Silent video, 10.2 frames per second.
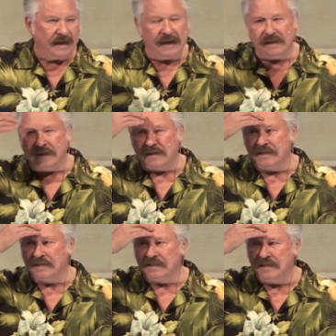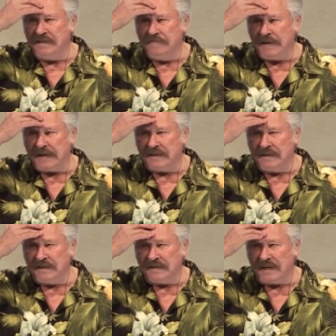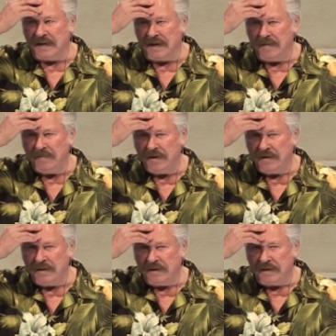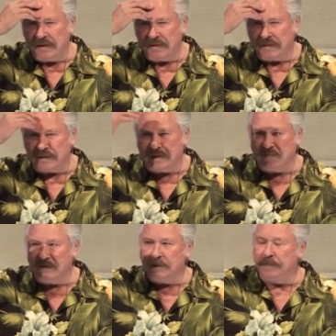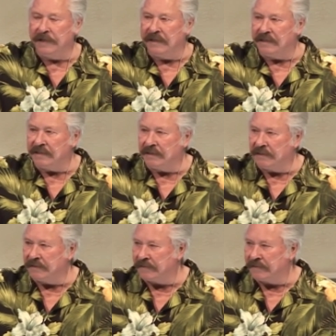I can conceive back to the time that there was space.